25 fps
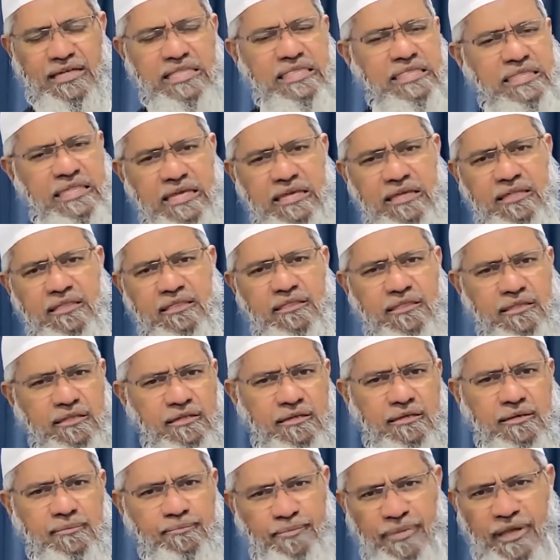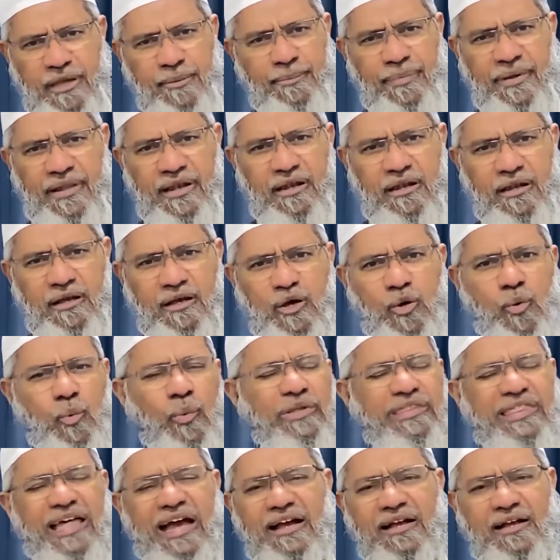these people. people
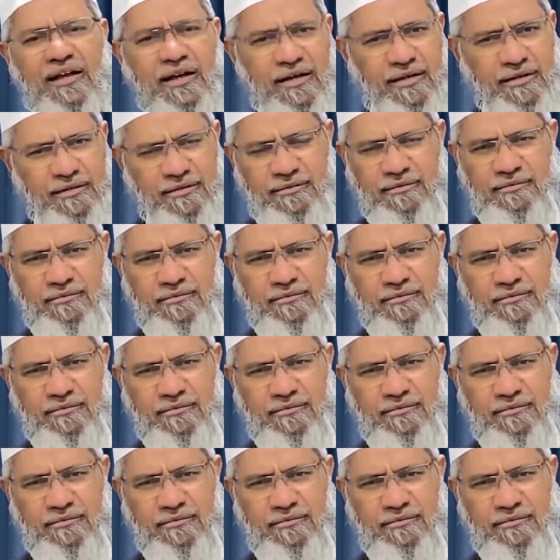with hunger,